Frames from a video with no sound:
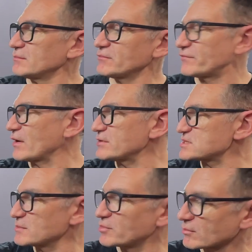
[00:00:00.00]
Very
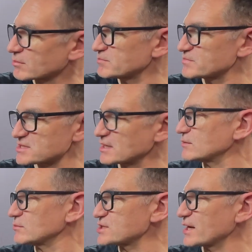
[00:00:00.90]
simple
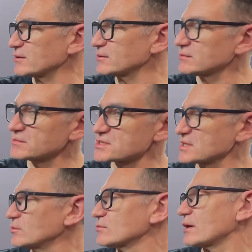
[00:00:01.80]
single channel,
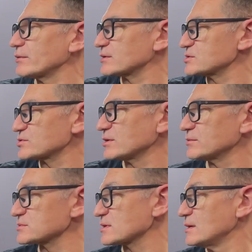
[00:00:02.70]
single row of
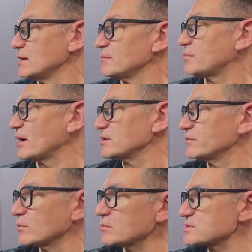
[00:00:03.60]
controls, but
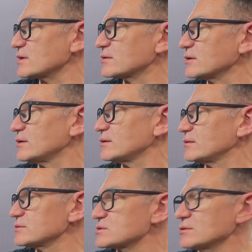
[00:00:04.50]
you've also got
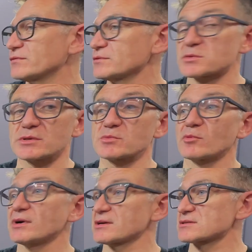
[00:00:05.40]
2 foot switchable
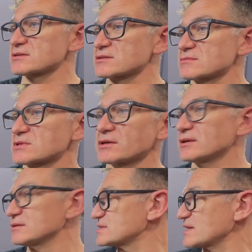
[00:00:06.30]
masters. So you
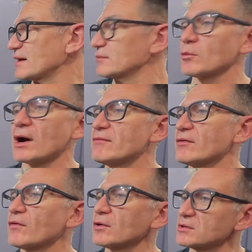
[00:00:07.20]
can set whatever
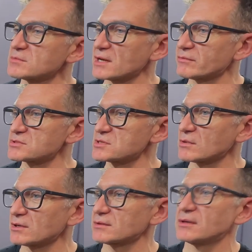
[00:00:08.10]
volume levels you
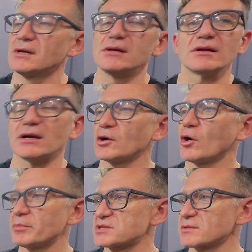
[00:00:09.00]
want and
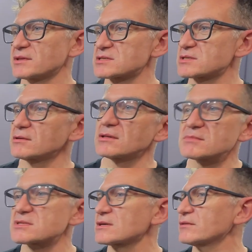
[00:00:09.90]
hop between the two of them.
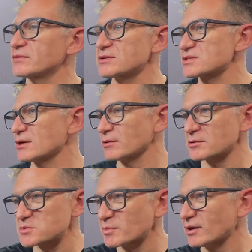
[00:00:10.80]
So for your solo
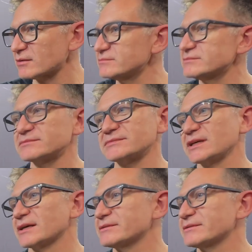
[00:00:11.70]
spot, you know.